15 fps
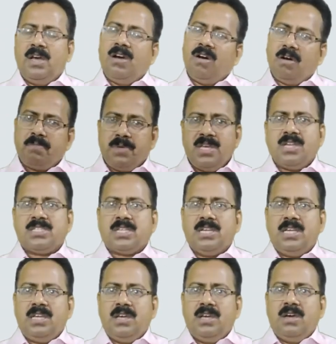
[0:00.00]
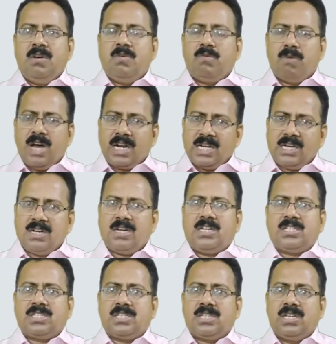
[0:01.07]
Obviously,
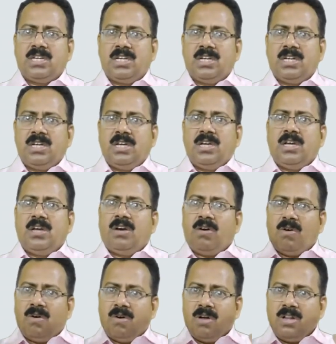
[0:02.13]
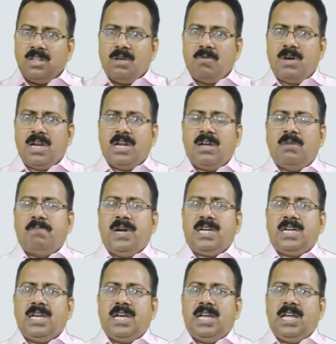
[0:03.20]
workers, all the work,
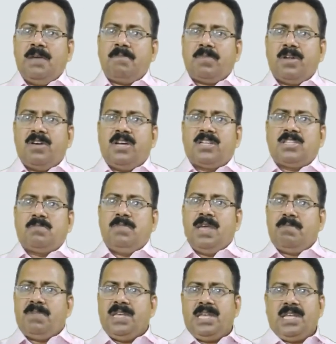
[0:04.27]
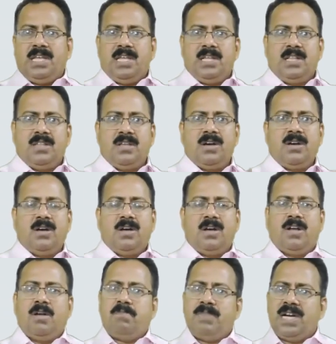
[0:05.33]
but employers, maybe the
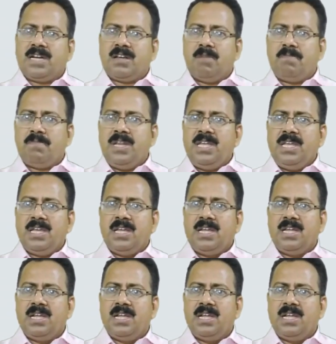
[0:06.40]
government company